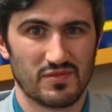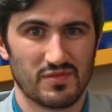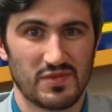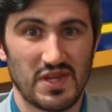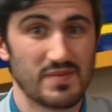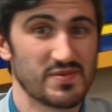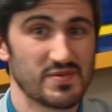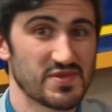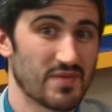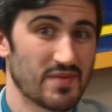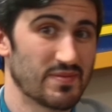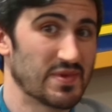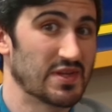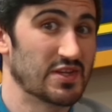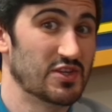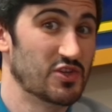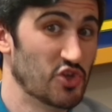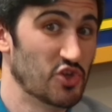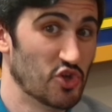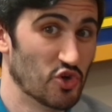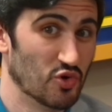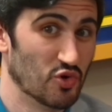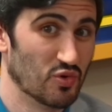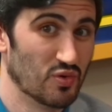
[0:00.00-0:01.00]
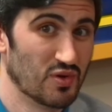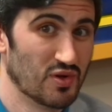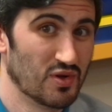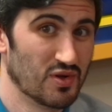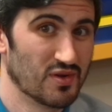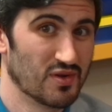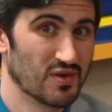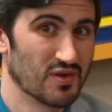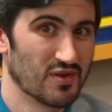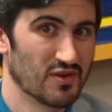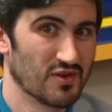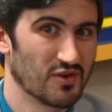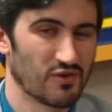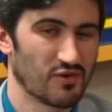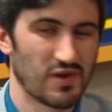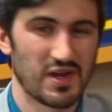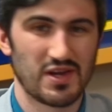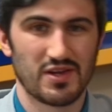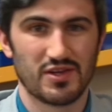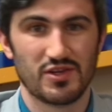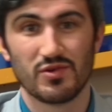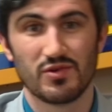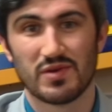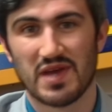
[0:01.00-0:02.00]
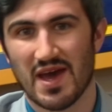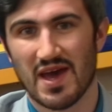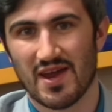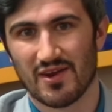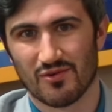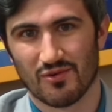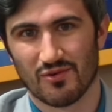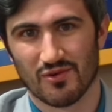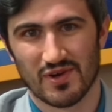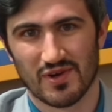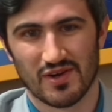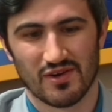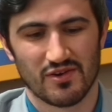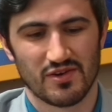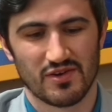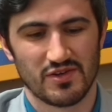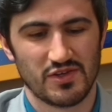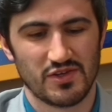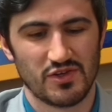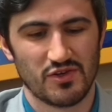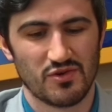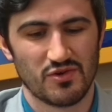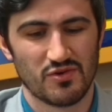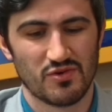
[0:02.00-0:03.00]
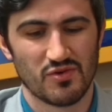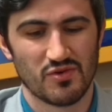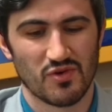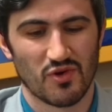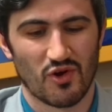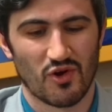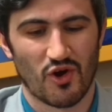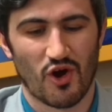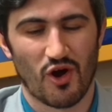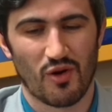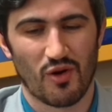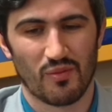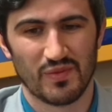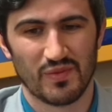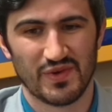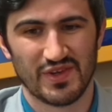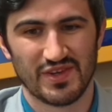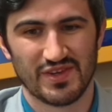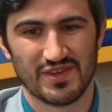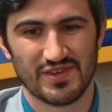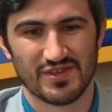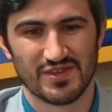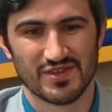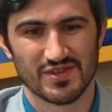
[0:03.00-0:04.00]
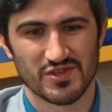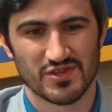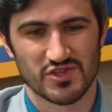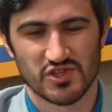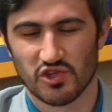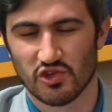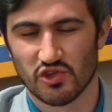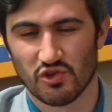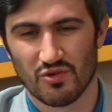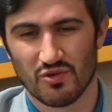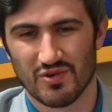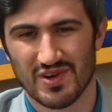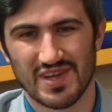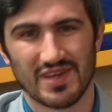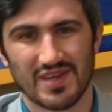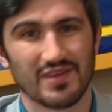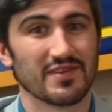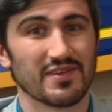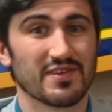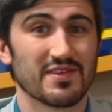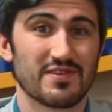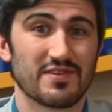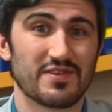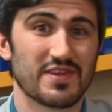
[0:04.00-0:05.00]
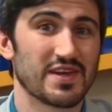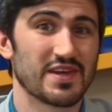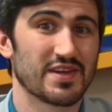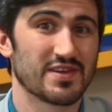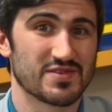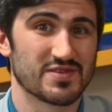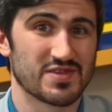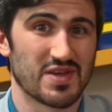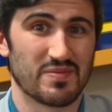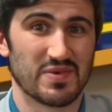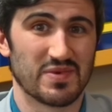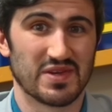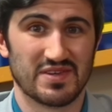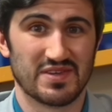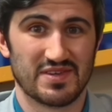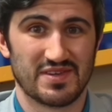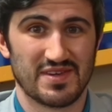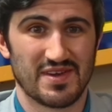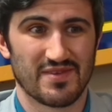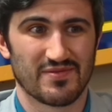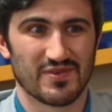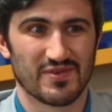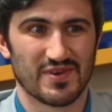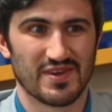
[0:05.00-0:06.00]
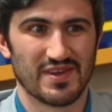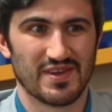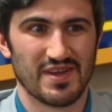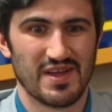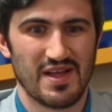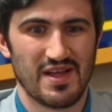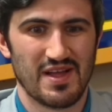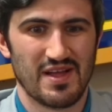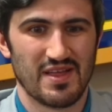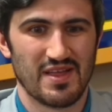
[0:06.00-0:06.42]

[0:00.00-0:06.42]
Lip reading: Name something new. Create a new category or a new almond slurry. Think of something different.